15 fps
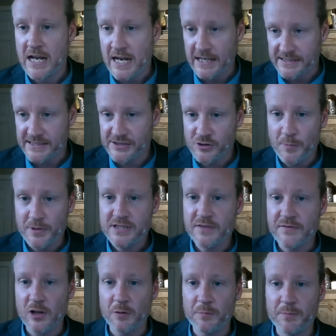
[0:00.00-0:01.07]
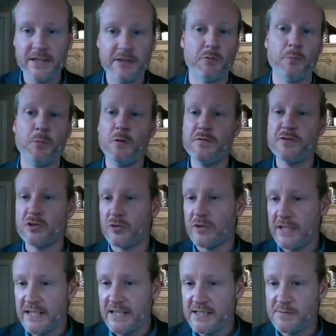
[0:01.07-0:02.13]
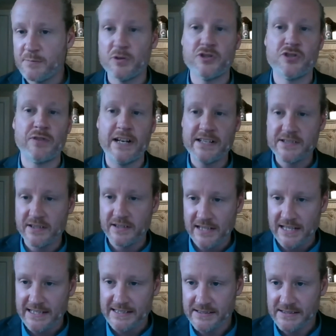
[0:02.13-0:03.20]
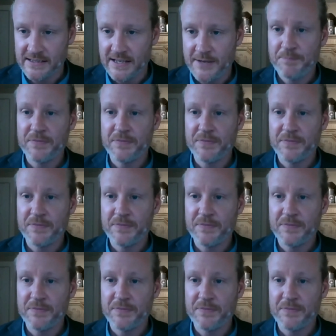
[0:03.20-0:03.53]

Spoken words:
I see so much development that removes trees, puts strains on lakes.